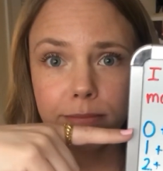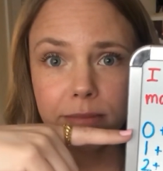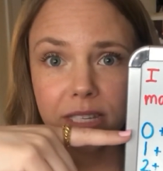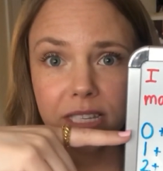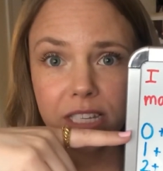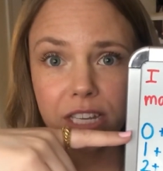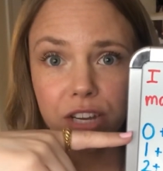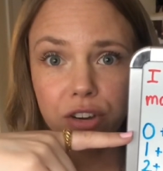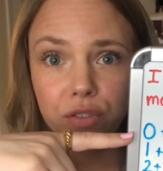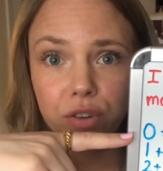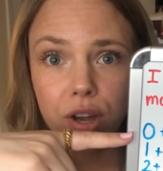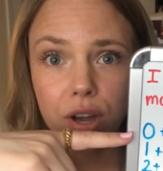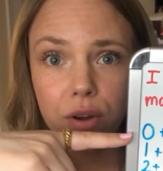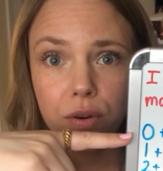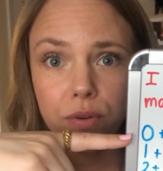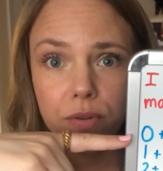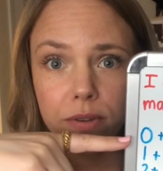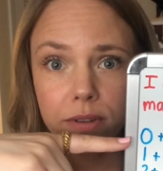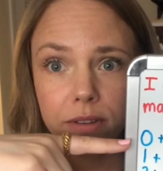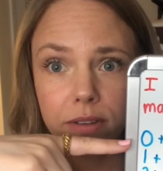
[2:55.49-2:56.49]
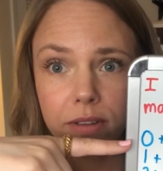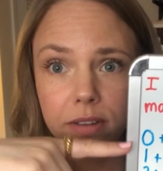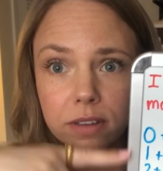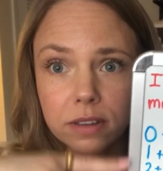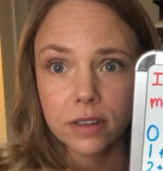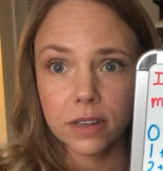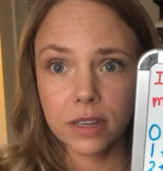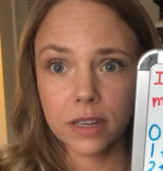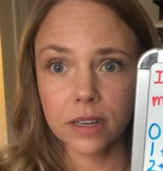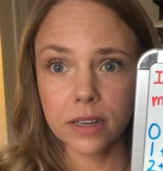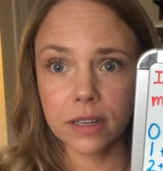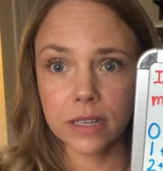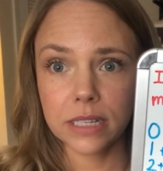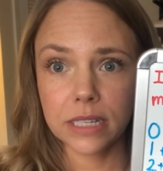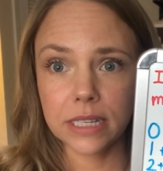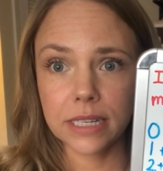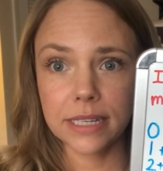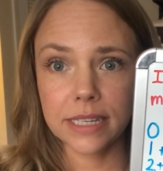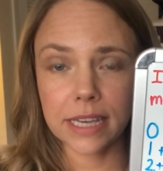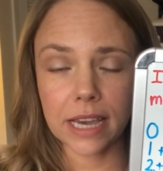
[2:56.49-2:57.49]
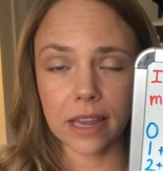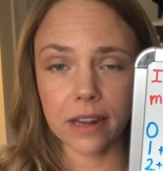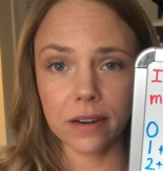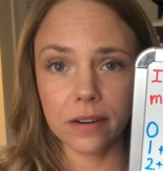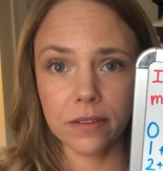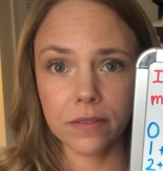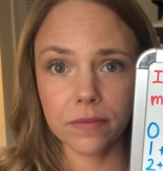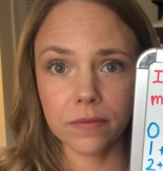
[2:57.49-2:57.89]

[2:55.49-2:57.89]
0 to 10.